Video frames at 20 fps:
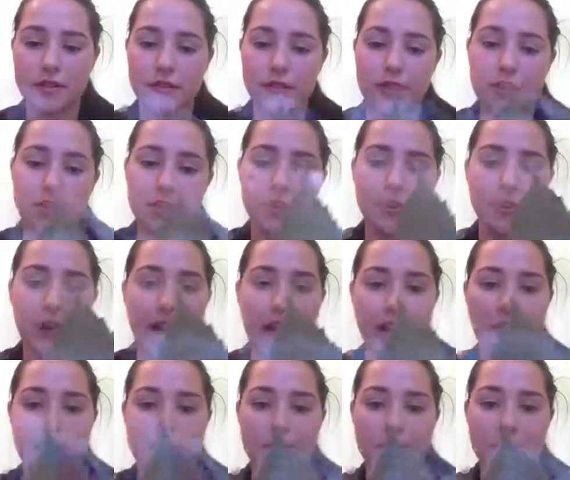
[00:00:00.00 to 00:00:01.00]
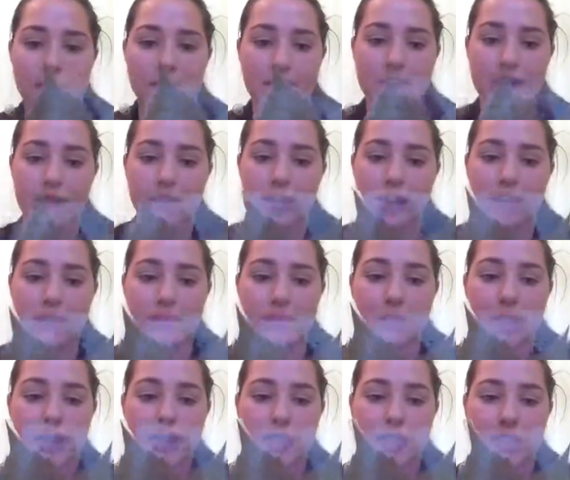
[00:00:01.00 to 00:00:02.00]
serrated
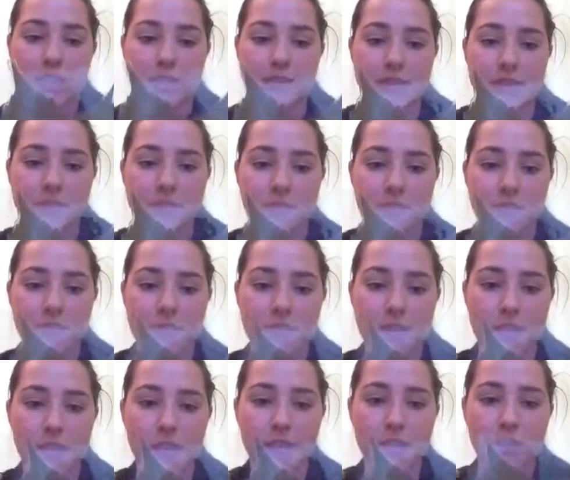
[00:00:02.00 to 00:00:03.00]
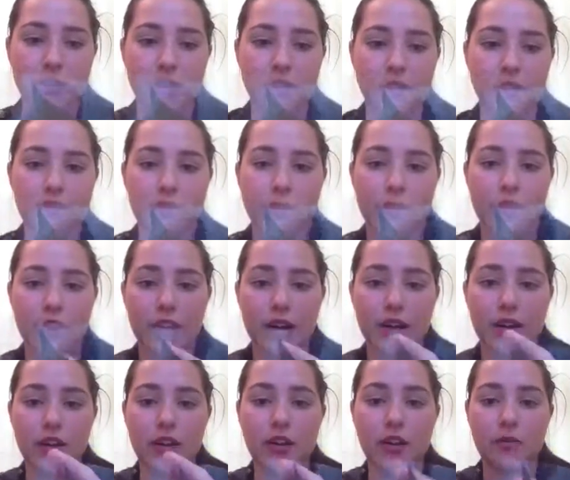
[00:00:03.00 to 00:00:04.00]
margins, very
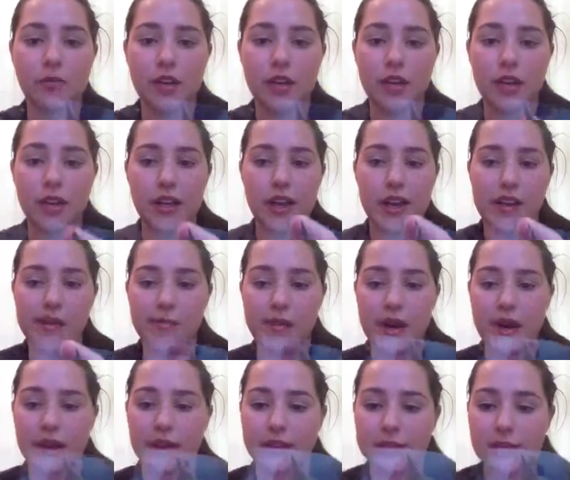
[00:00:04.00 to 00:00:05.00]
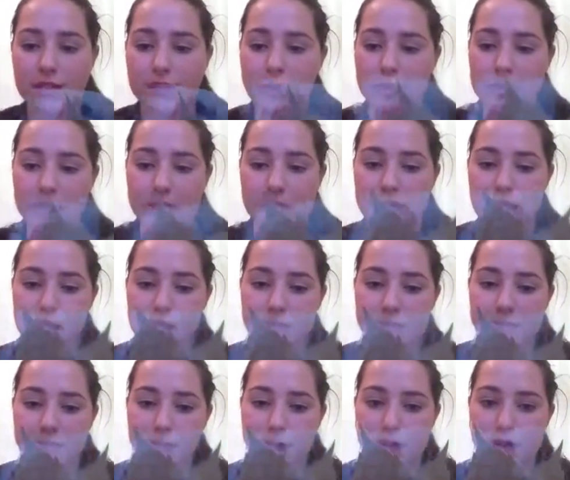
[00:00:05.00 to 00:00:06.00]
acuminate apex almost.
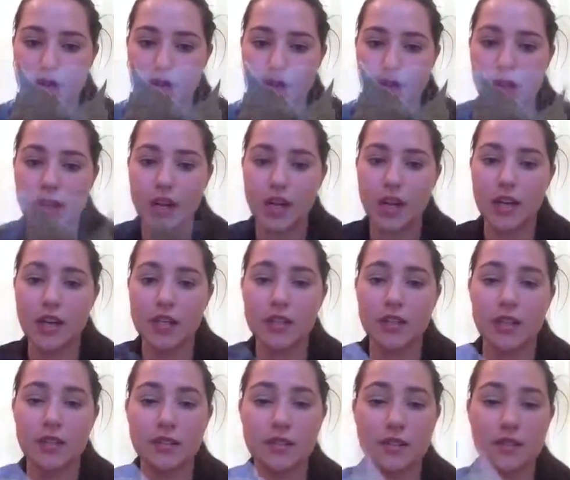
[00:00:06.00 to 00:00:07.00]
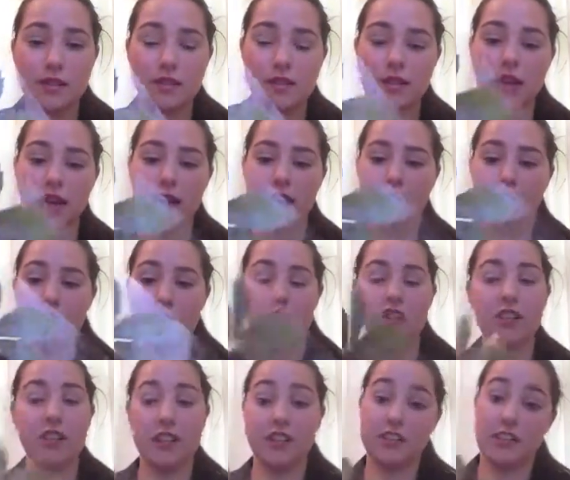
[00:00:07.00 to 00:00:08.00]
And it turns a
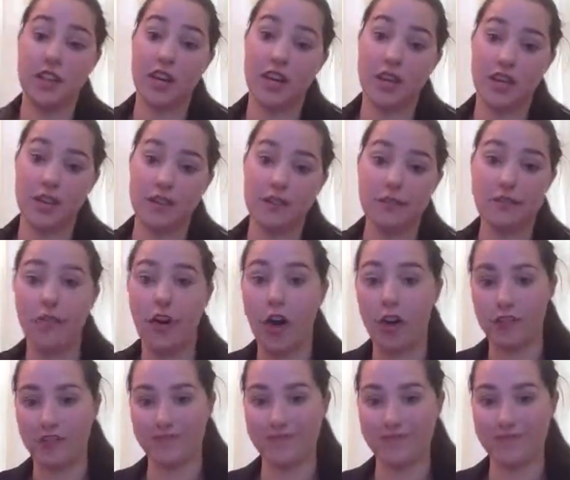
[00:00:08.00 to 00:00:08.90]
really nice color in the fall.